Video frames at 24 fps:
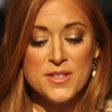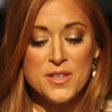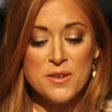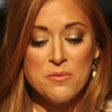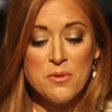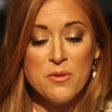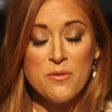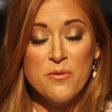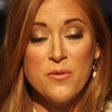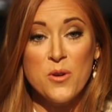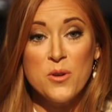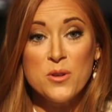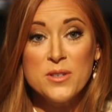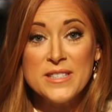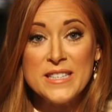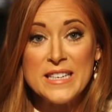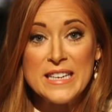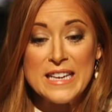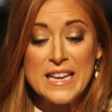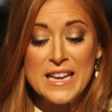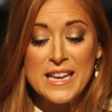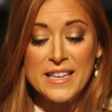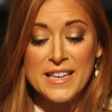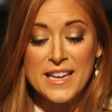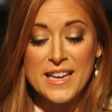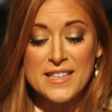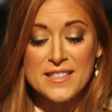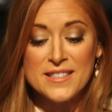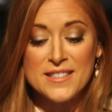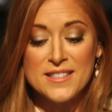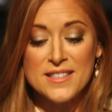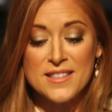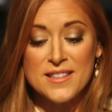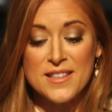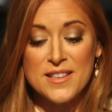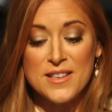they're revolting
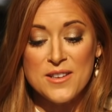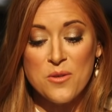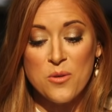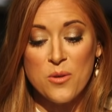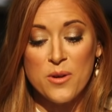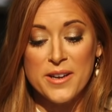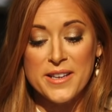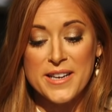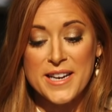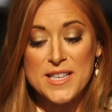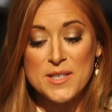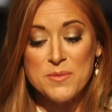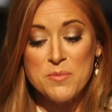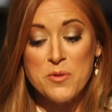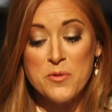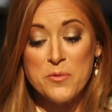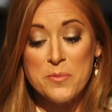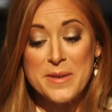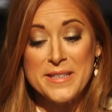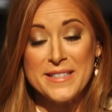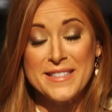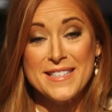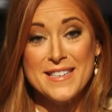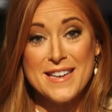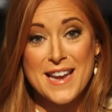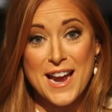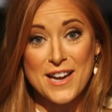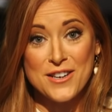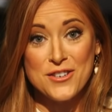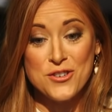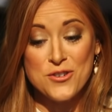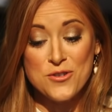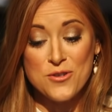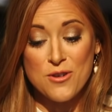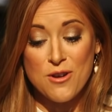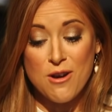against the organized movement's
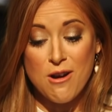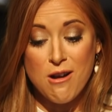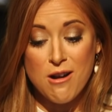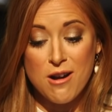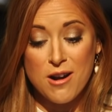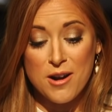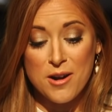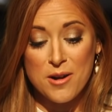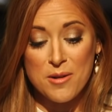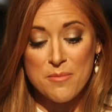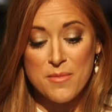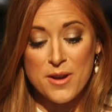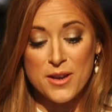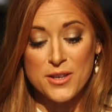national arm,